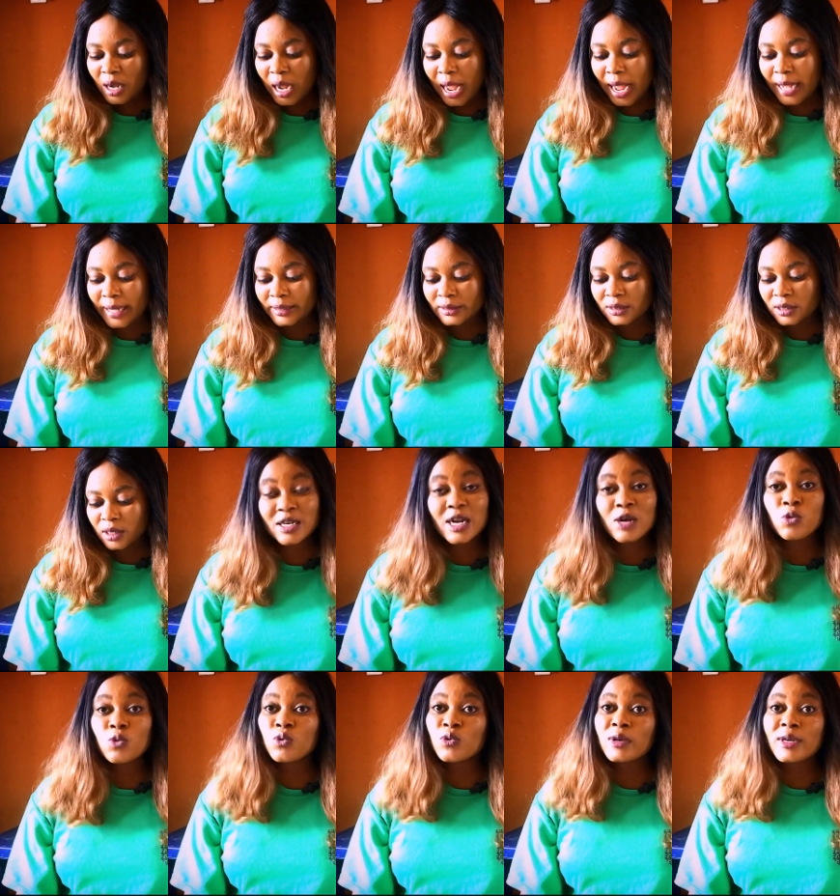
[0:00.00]
and the
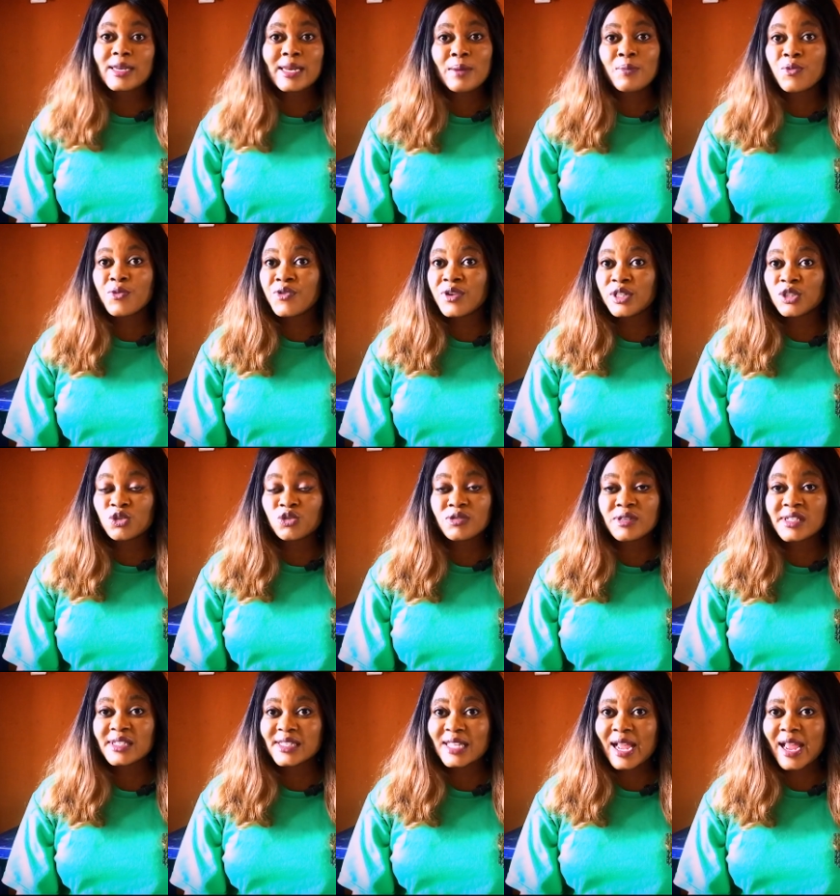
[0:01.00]
cool
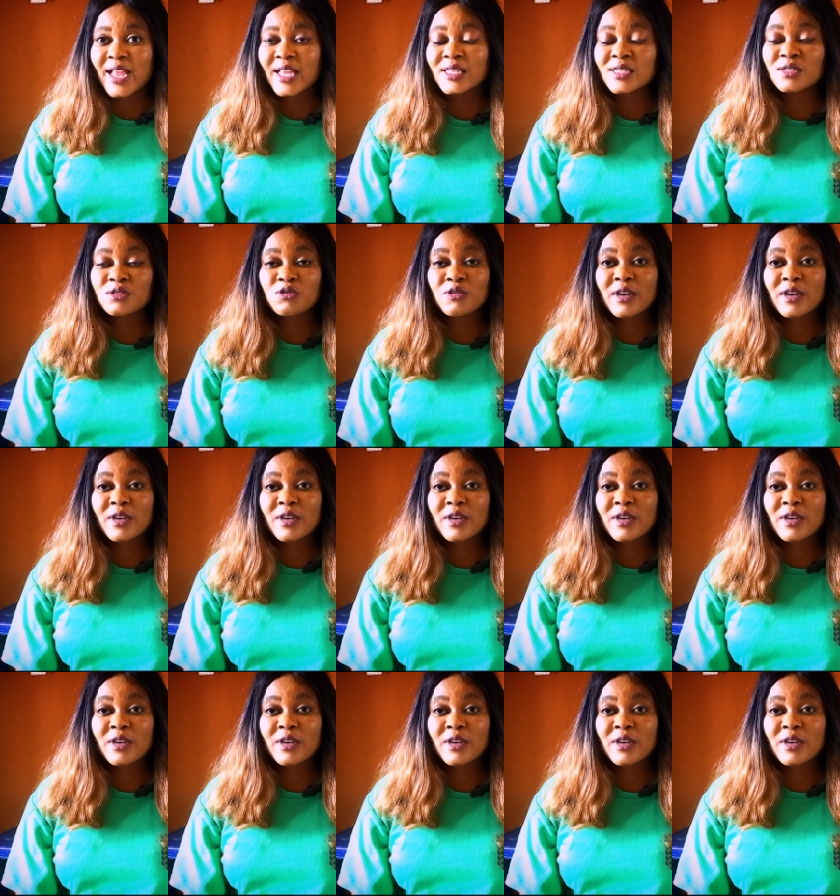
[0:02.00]
laboratory science.